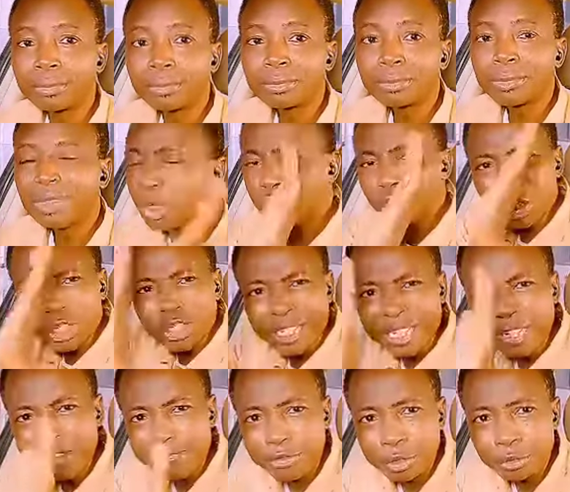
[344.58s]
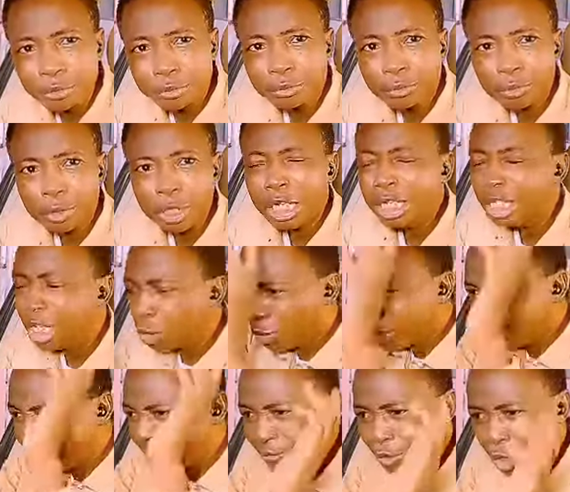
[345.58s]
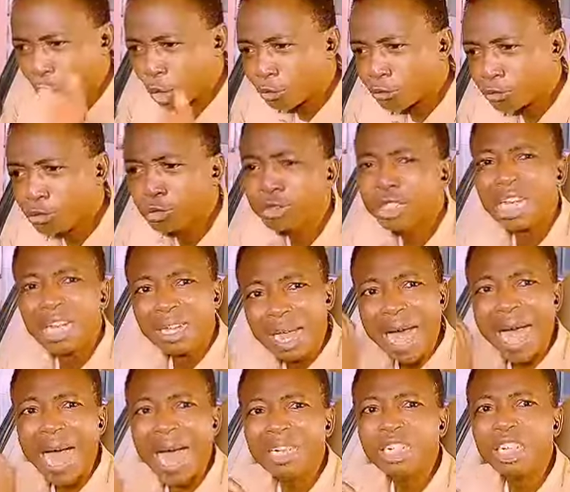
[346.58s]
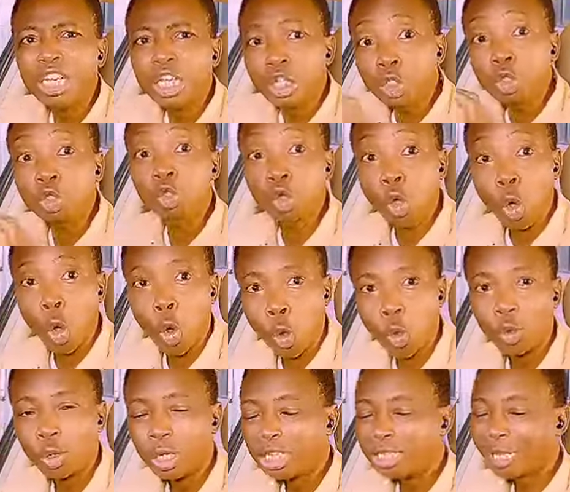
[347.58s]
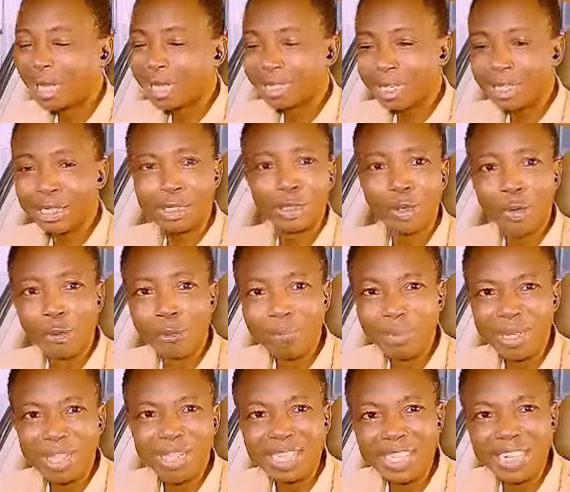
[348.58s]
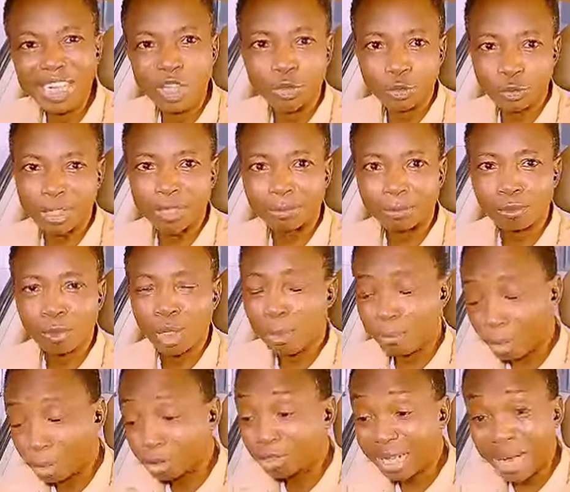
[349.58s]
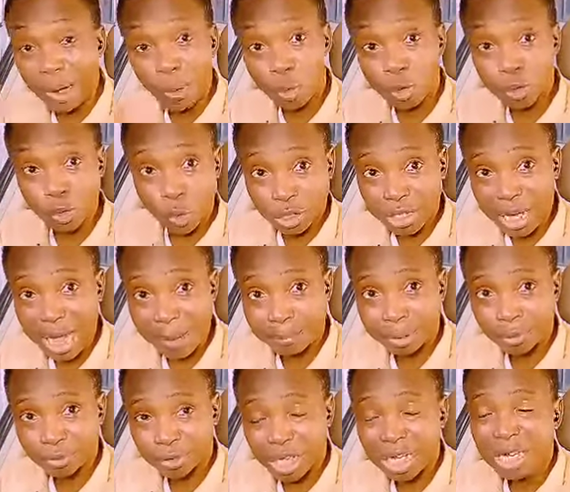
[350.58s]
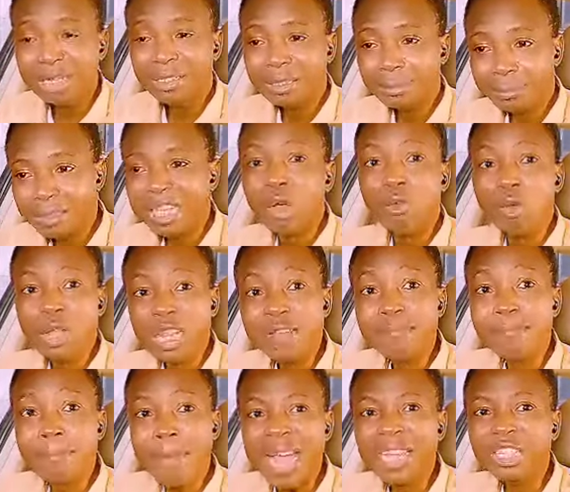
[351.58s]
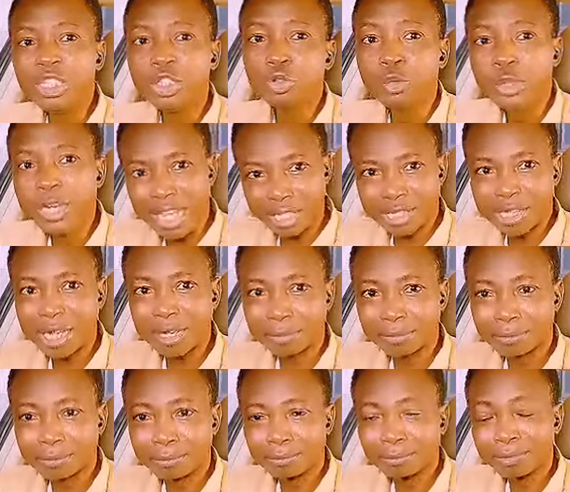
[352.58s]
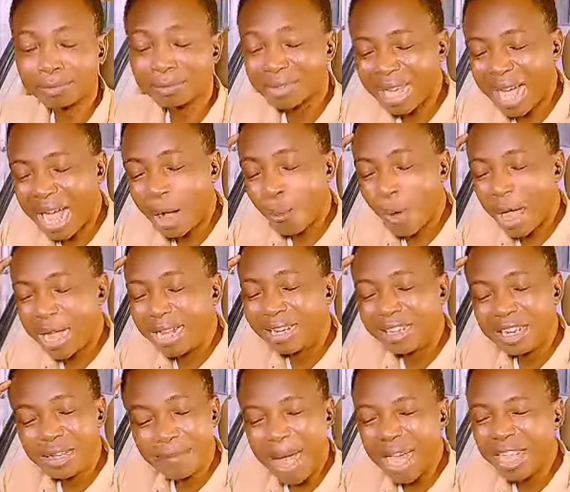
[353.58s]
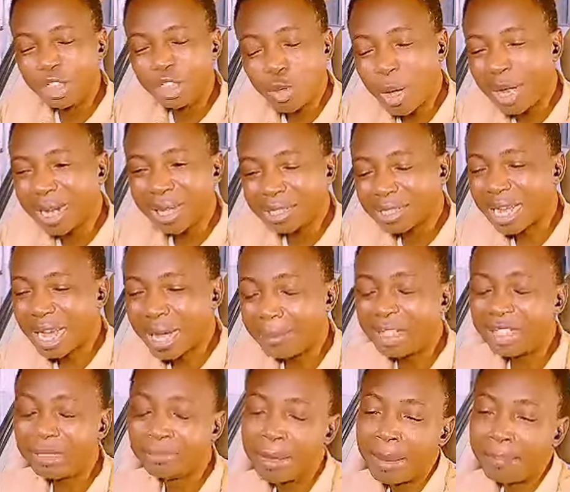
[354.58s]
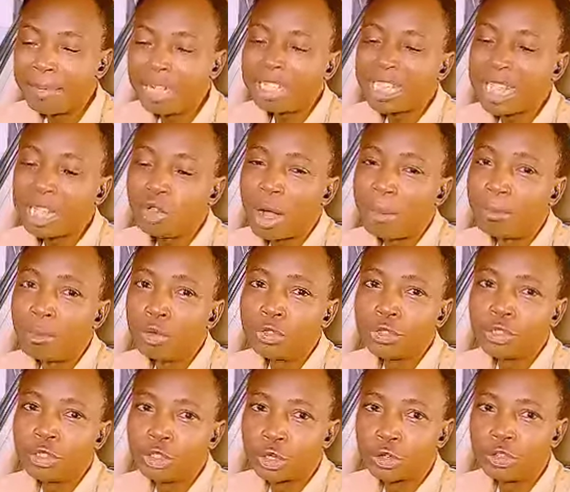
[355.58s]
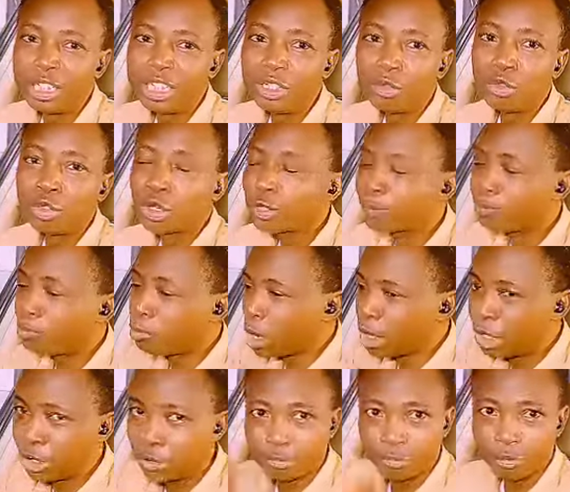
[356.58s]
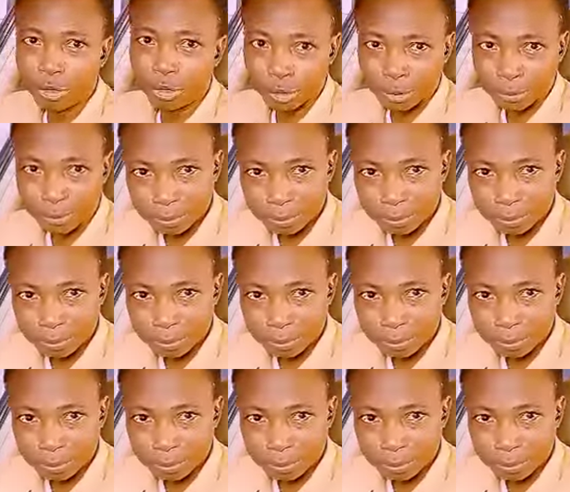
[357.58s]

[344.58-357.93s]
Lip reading: They will just leave you. They will serve you your food, and you know that there is no peace in Israel. But that was what happened. They will remind you later. And when they remind you at that time, it might be the time you are most jolly. They will just spoil your fun.